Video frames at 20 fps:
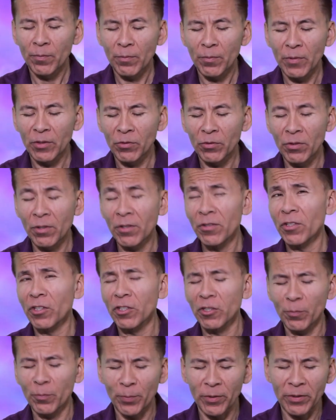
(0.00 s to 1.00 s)
But to this
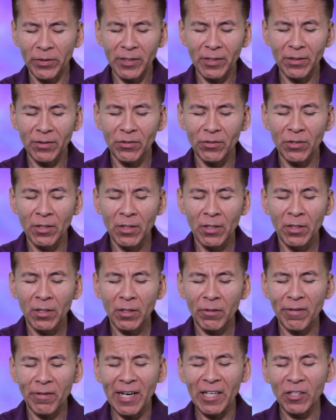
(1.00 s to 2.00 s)
experienced
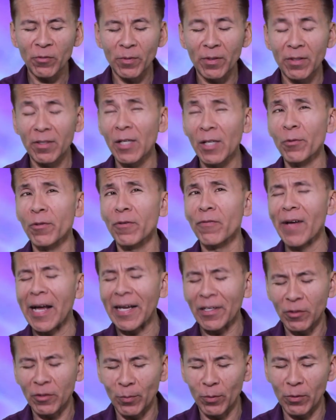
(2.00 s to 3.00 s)
craftsman, they were
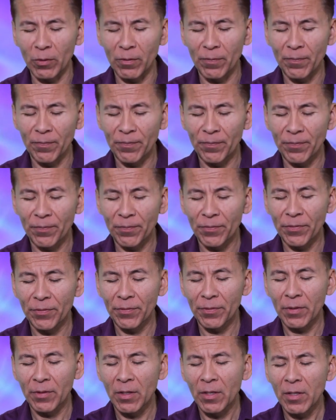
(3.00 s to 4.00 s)
valuable.
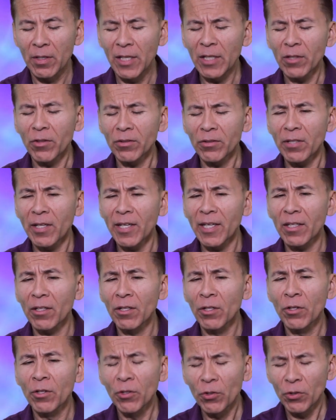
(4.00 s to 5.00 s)
He could
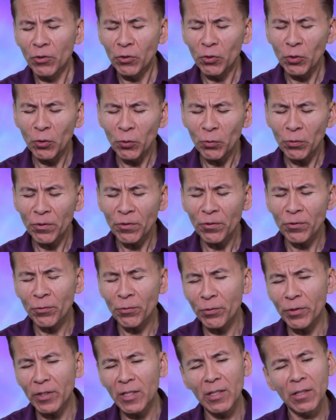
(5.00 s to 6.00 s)
take two or
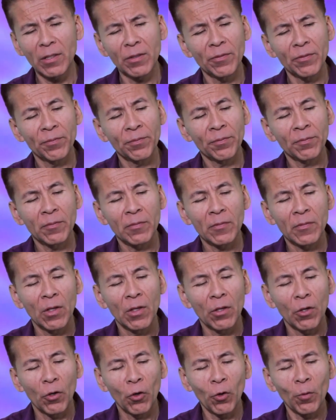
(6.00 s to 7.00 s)
three
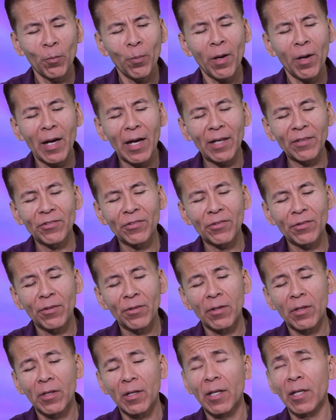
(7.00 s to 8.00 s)
old
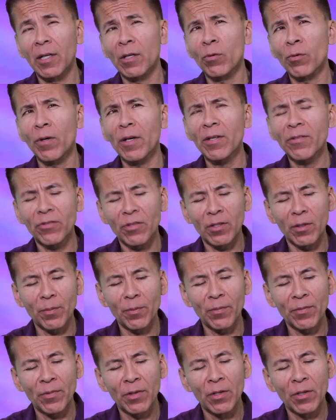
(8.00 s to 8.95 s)
pots and crushed them